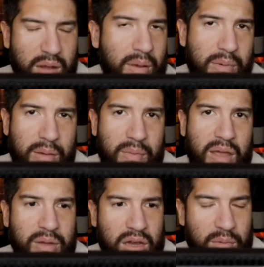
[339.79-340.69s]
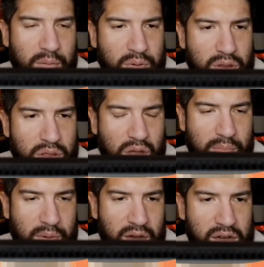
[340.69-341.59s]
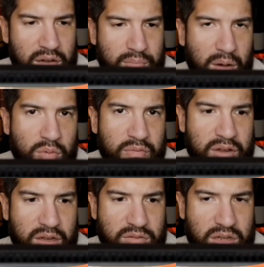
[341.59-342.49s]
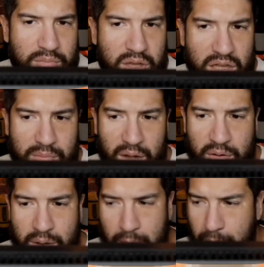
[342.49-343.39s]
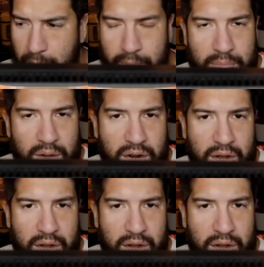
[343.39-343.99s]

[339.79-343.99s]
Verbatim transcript: And maybe I may even come up with some uh, bubble videos that I'm thinking about. But